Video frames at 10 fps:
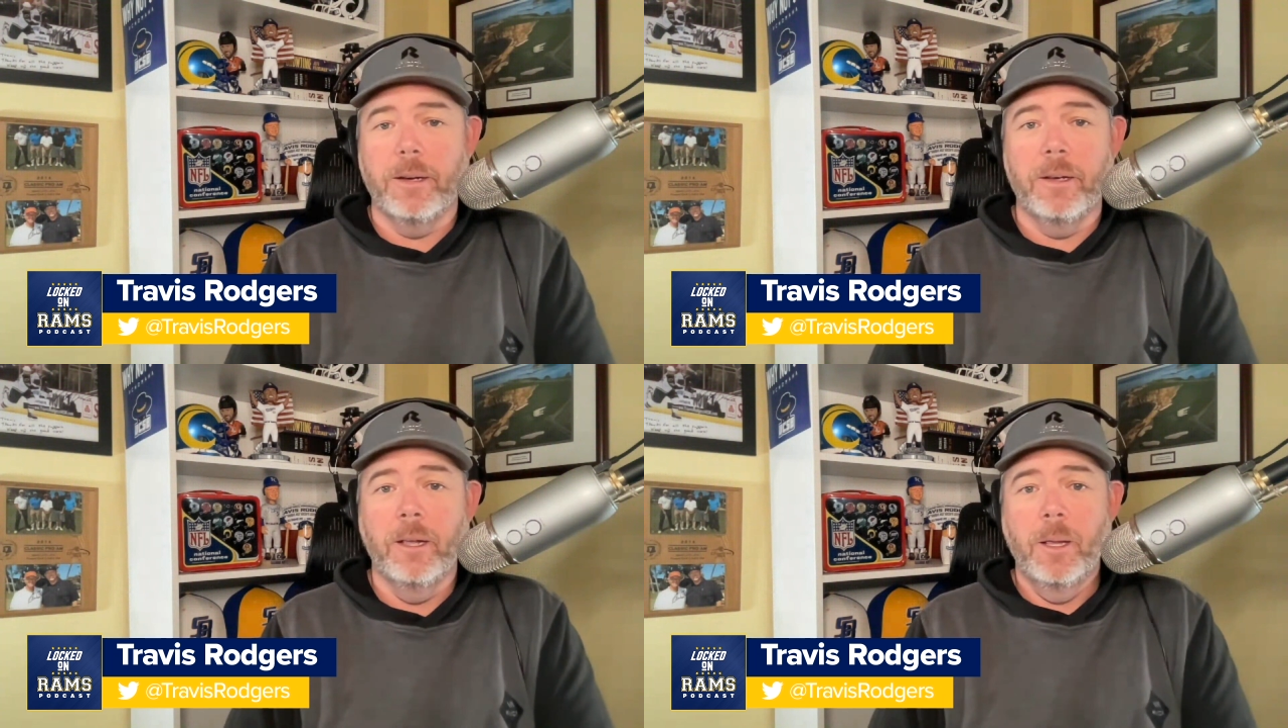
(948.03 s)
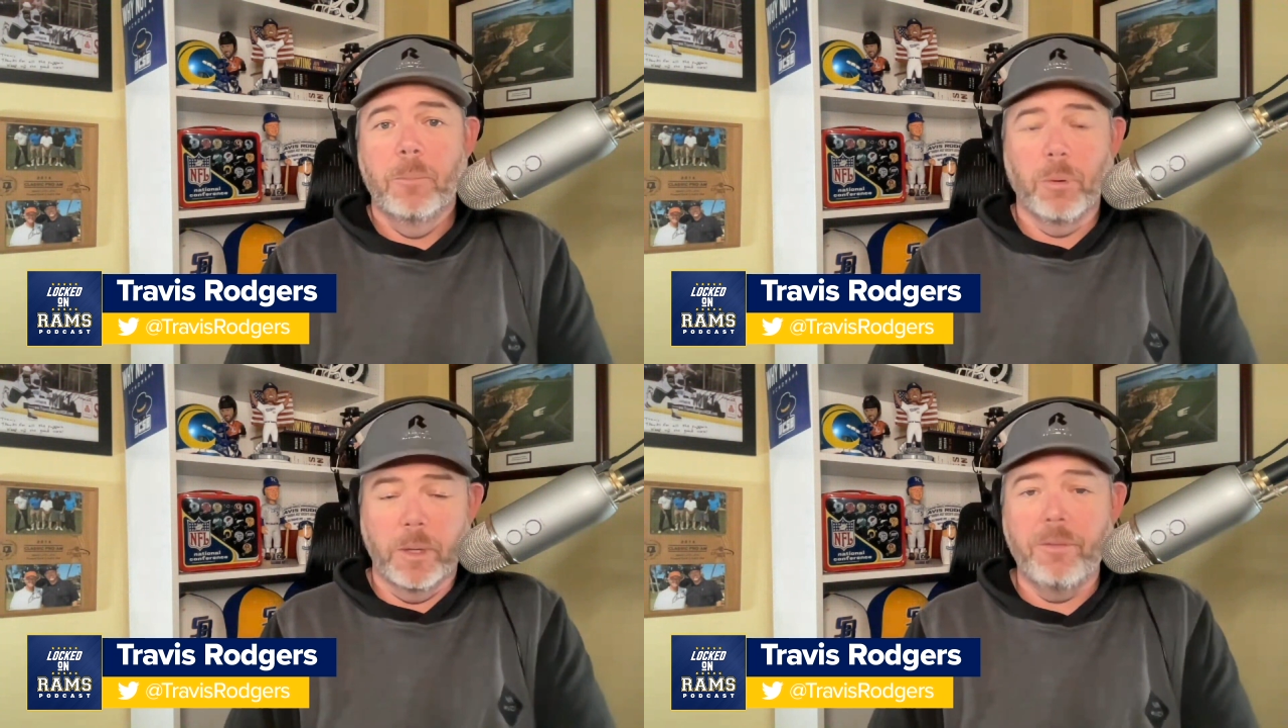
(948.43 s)
And
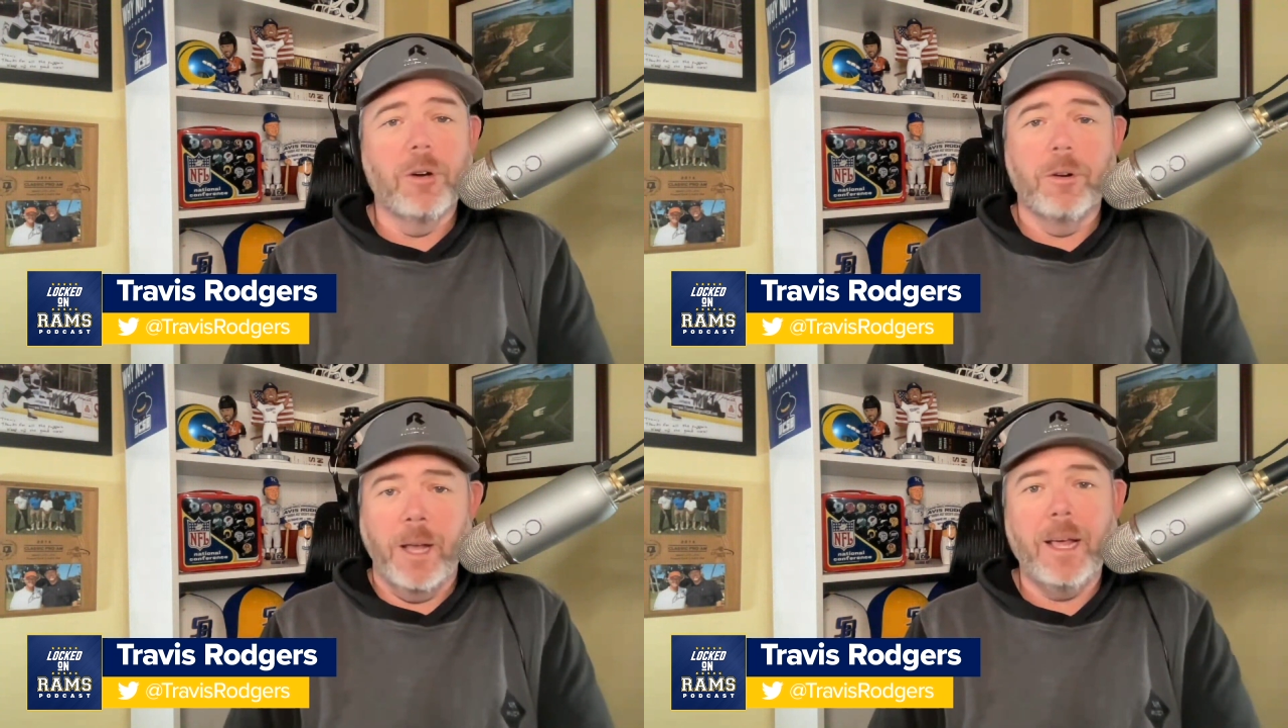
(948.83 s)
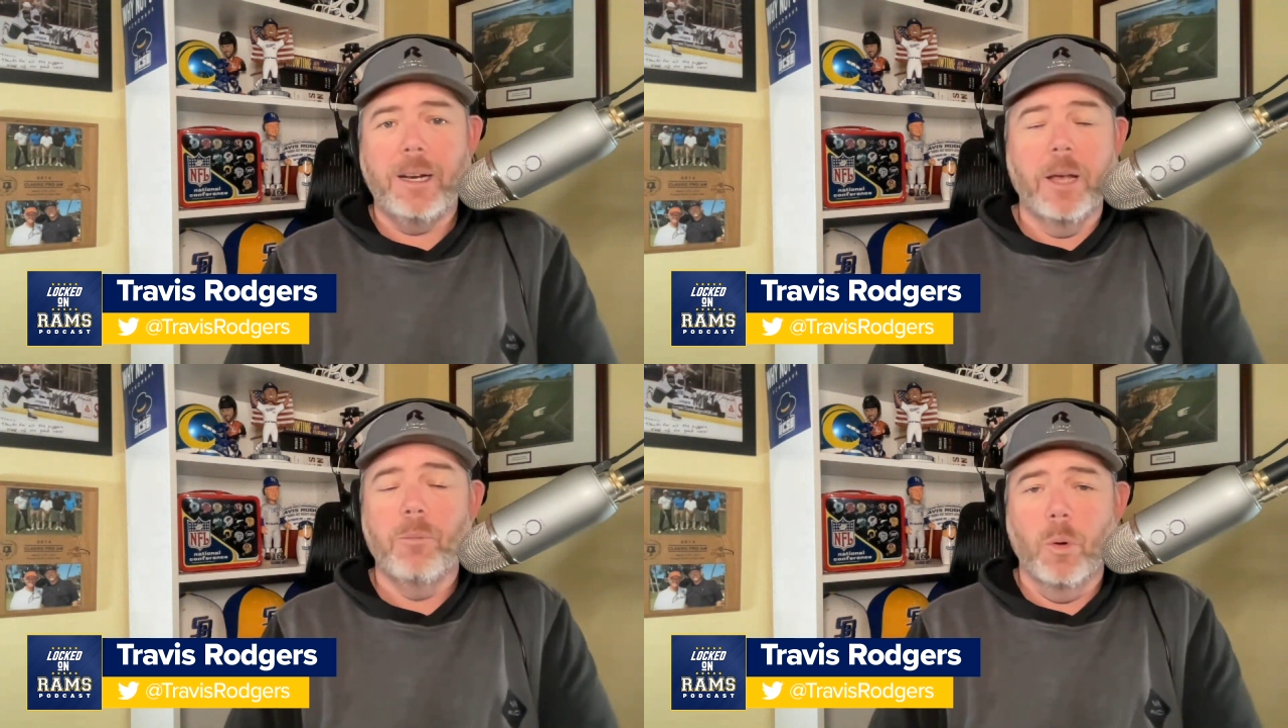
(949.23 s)
believe it or not,
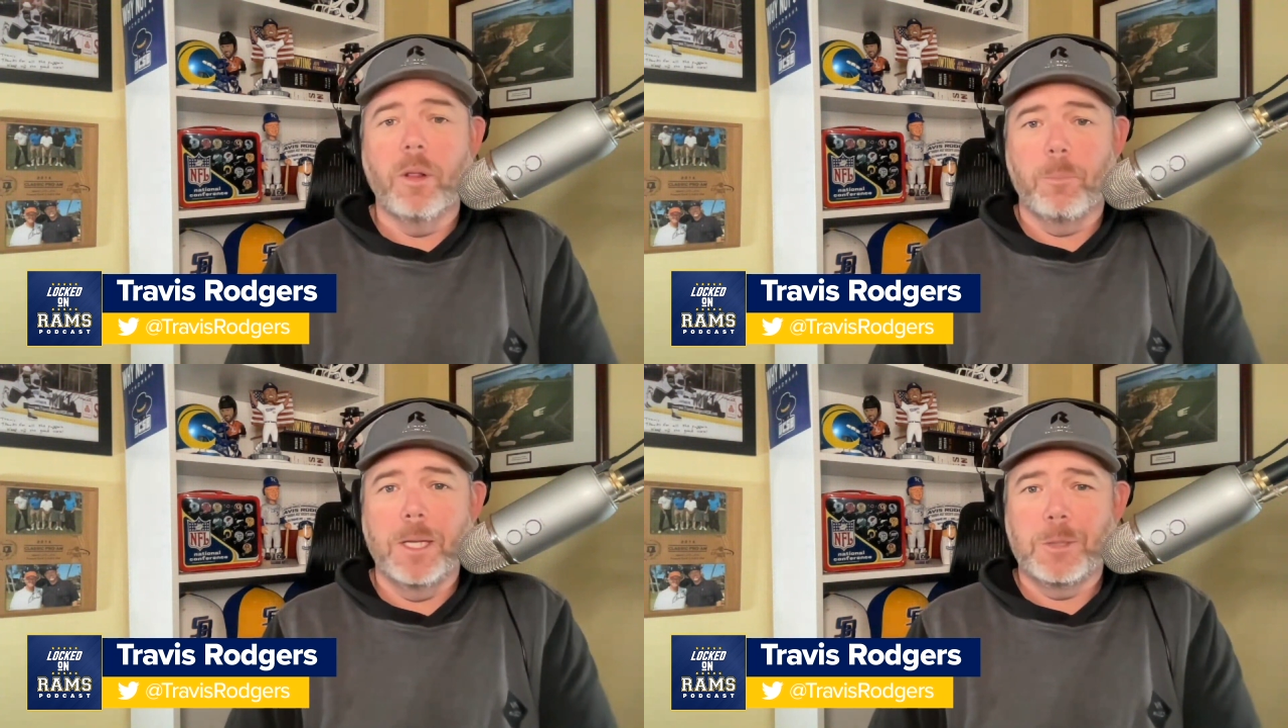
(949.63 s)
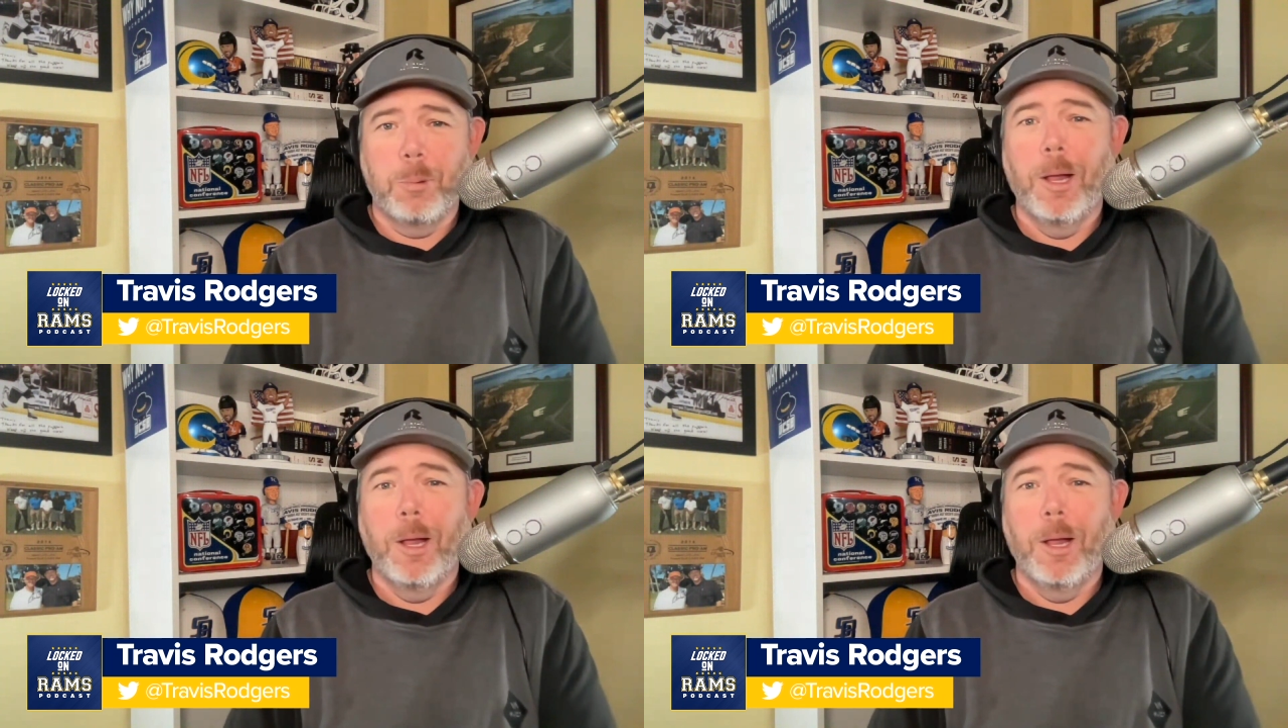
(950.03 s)
I'm one of the best